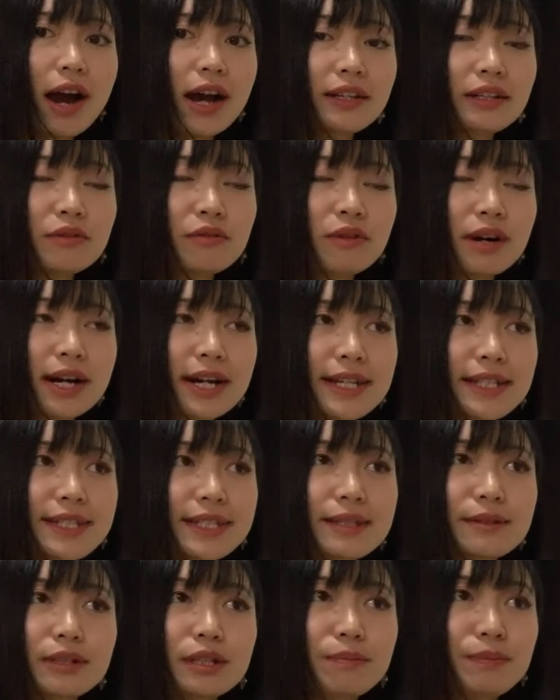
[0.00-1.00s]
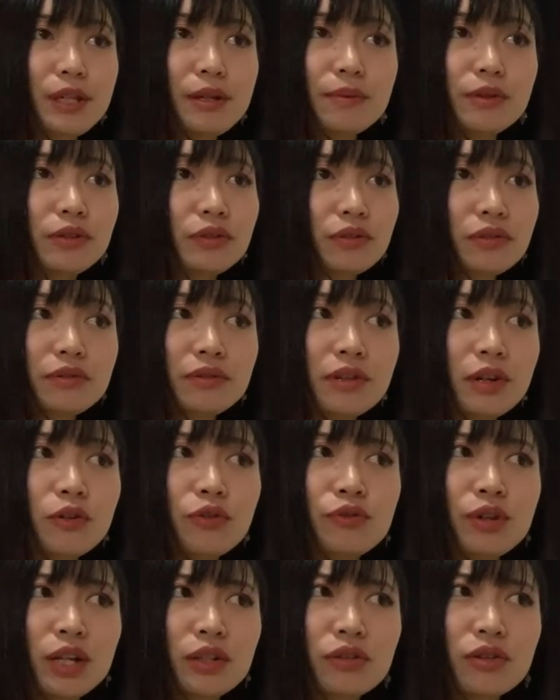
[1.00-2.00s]
otherwise the people don't know
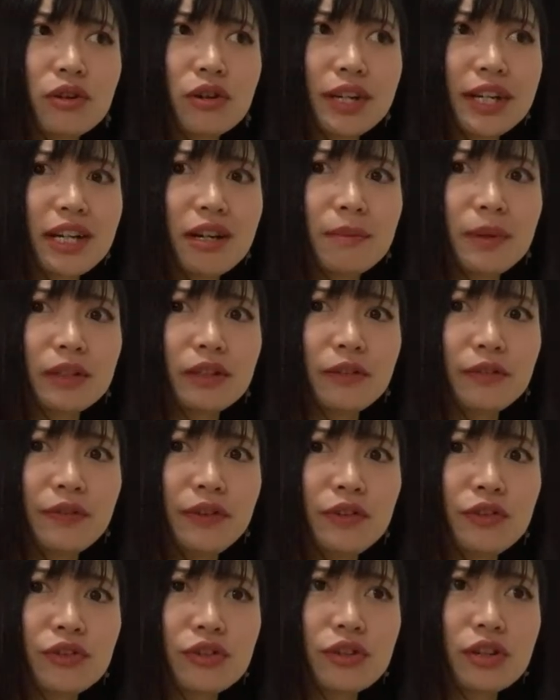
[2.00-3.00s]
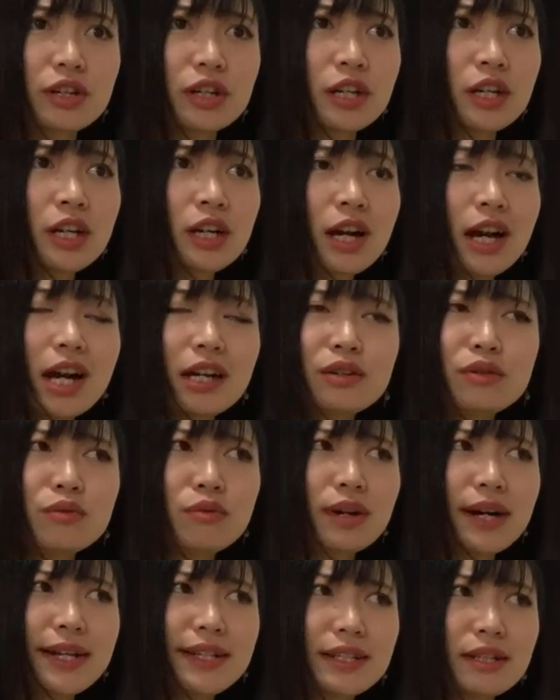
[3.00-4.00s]
you are talking about the future
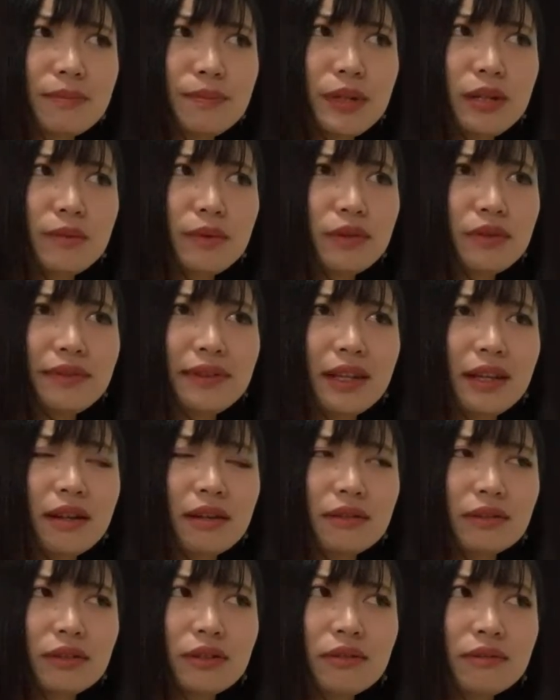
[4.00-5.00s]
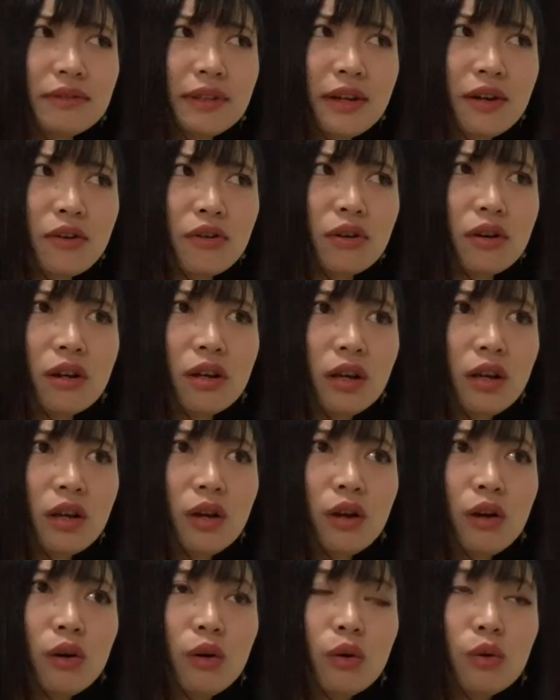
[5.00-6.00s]
otherwise the people don't know
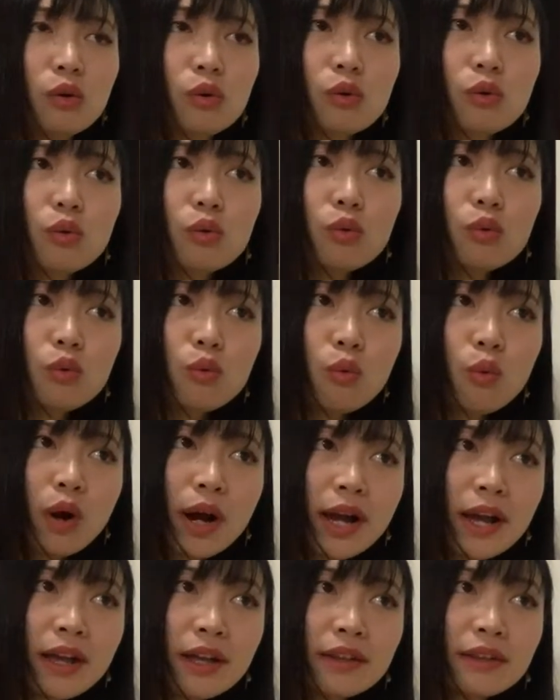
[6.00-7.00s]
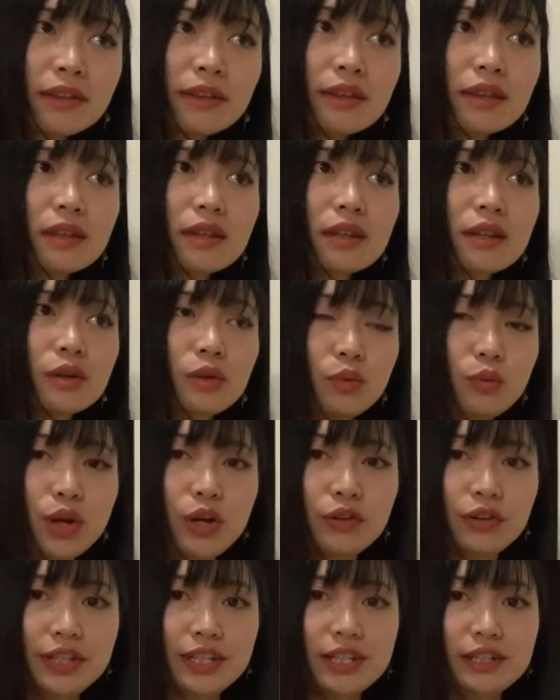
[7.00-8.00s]
when
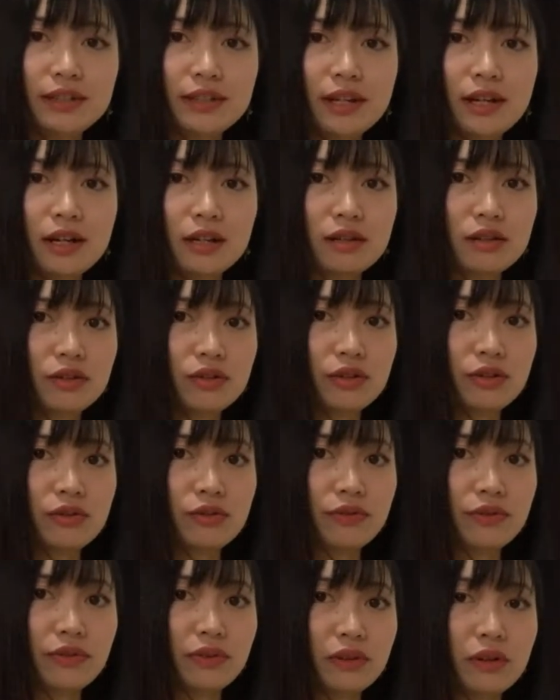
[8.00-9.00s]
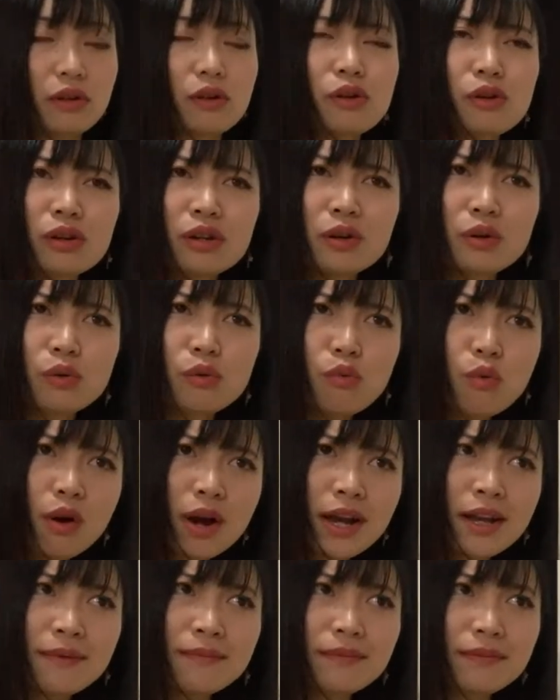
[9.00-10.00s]
will he tell the truth
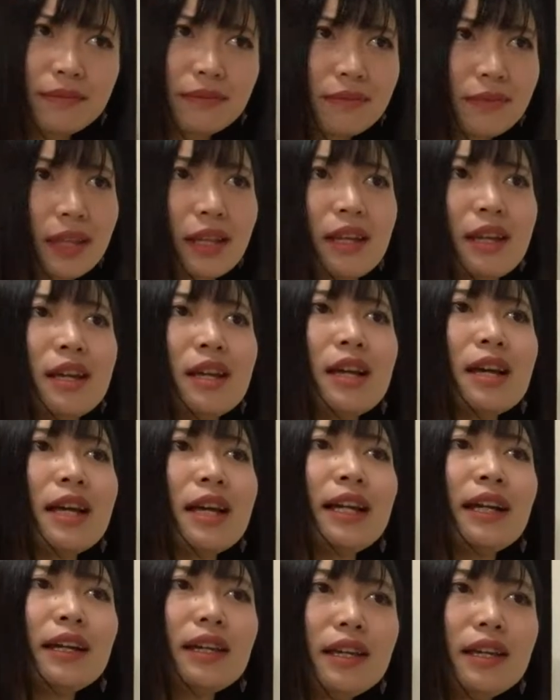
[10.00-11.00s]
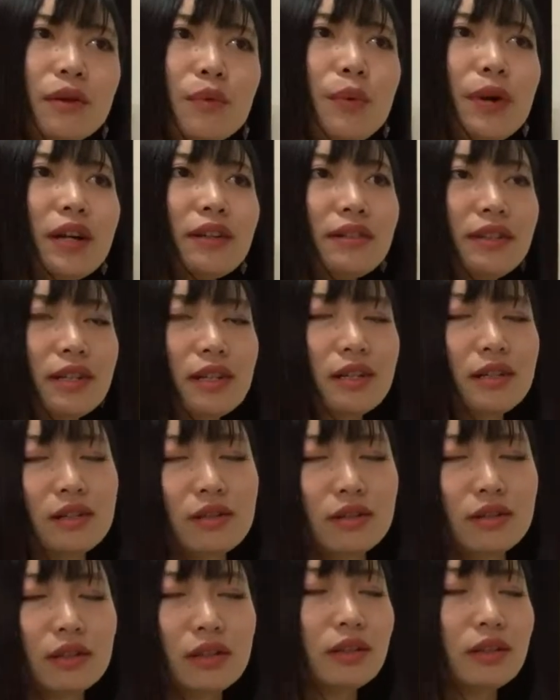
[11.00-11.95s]
when he will tell the